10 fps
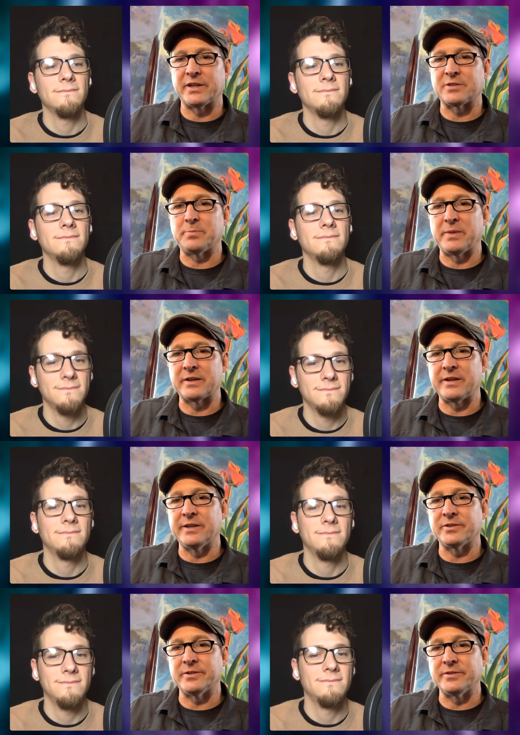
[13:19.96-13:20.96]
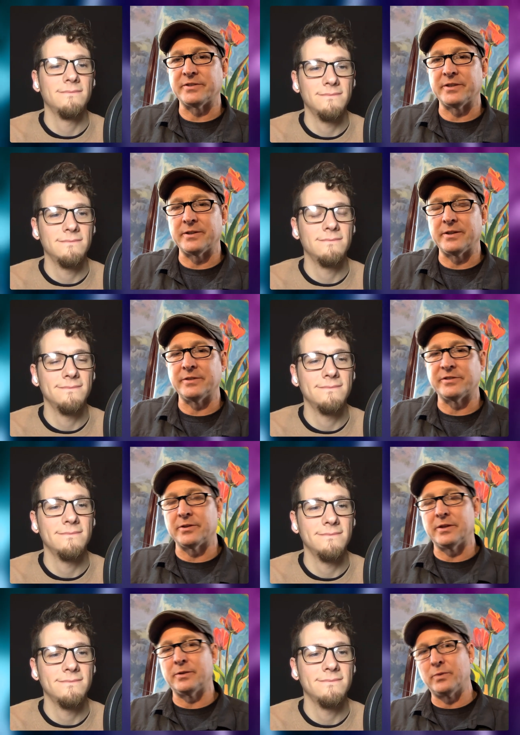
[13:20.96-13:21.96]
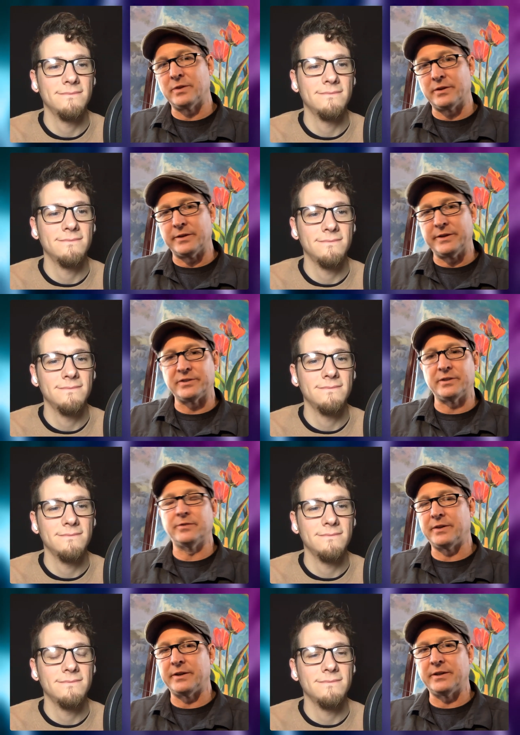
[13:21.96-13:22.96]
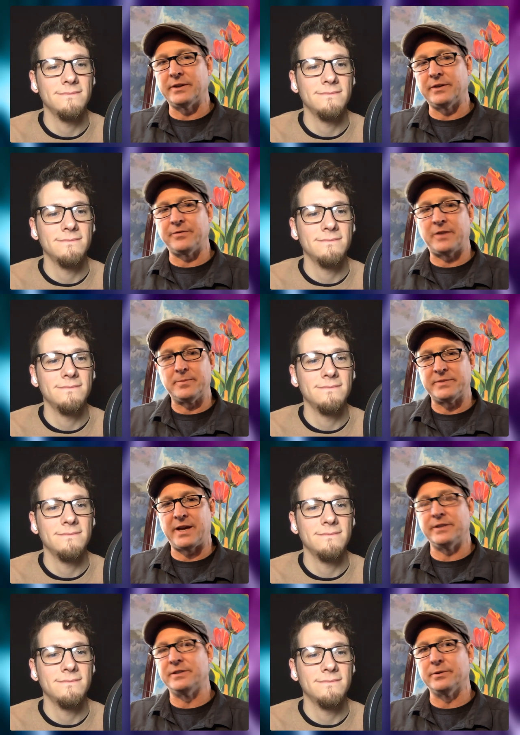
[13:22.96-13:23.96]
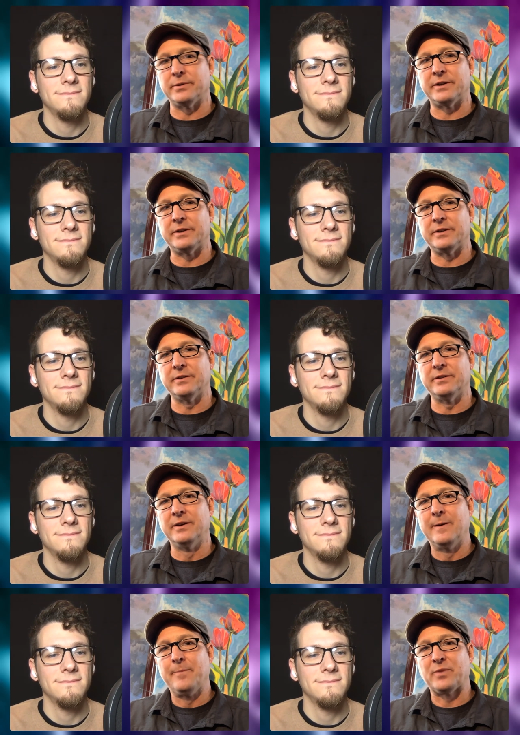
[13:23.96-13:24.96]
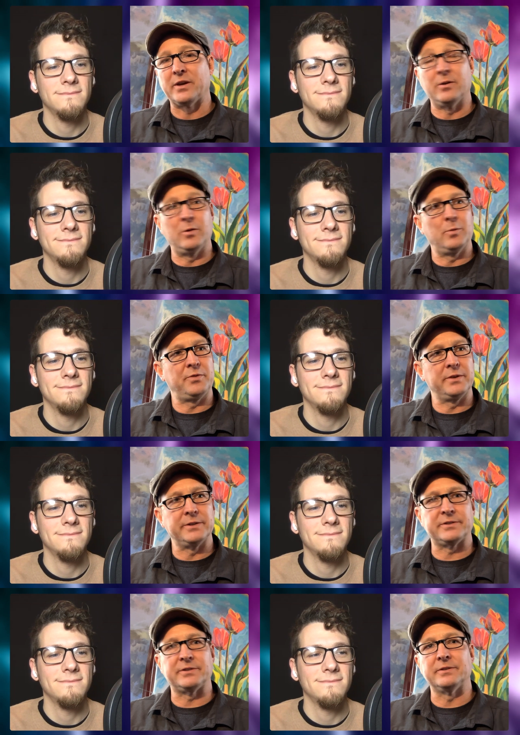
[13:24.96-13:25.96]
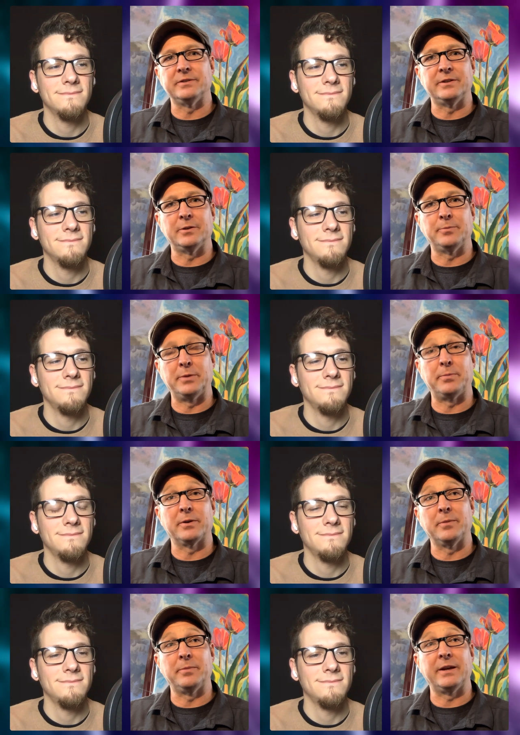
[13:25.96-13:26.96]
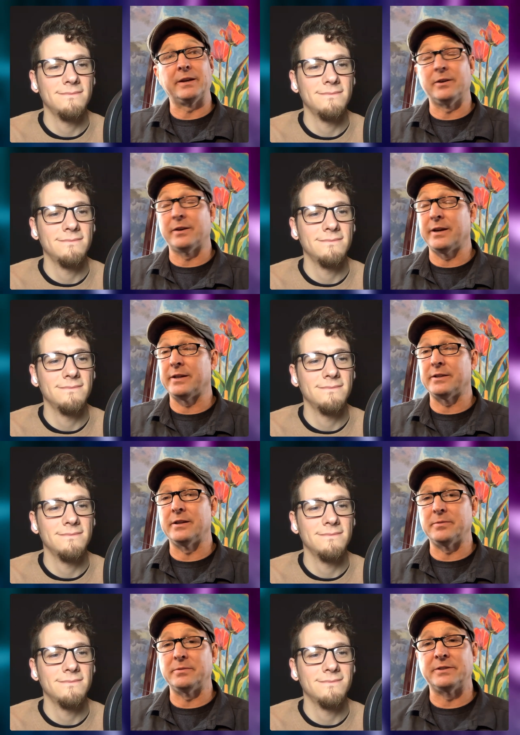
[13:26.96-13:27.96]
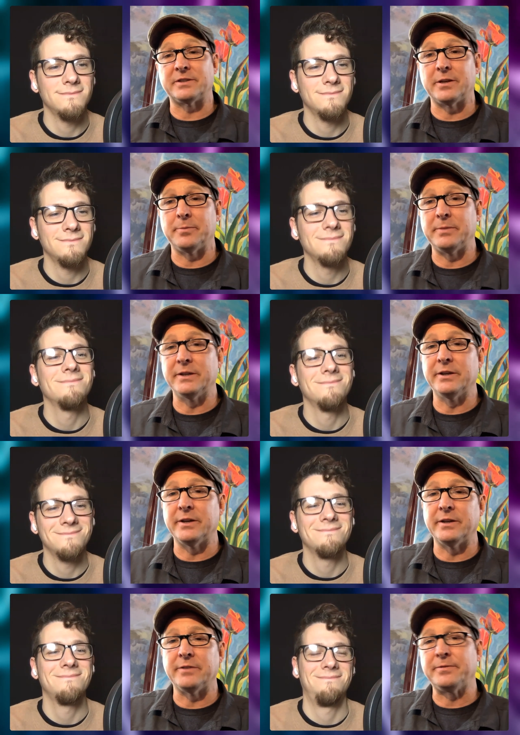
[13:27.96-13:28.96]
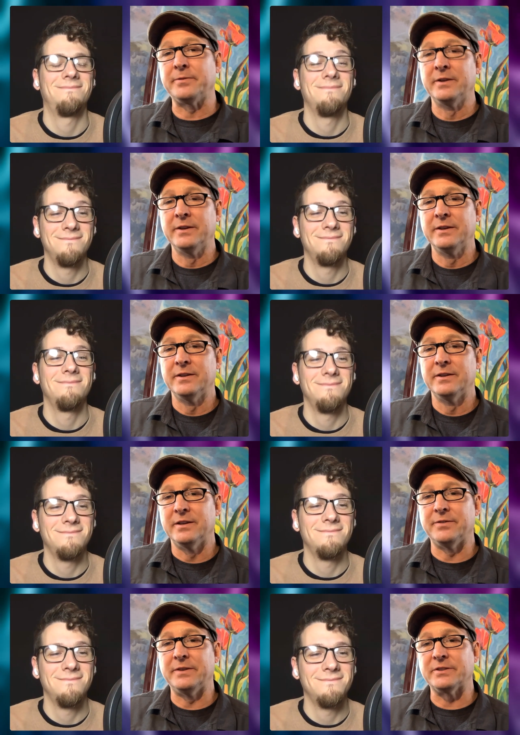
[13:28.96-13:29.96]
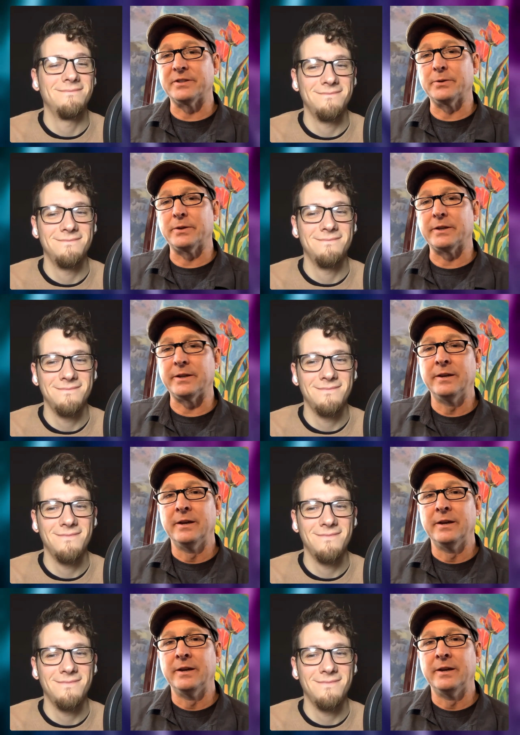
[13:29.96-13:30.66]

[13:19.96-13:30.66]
Speaker 1: expectations, and and so then when there is an event, and if I'm tied to it, you know, hopefully it's you know people are going to be like, okay, it's going to be good if if he's doing it.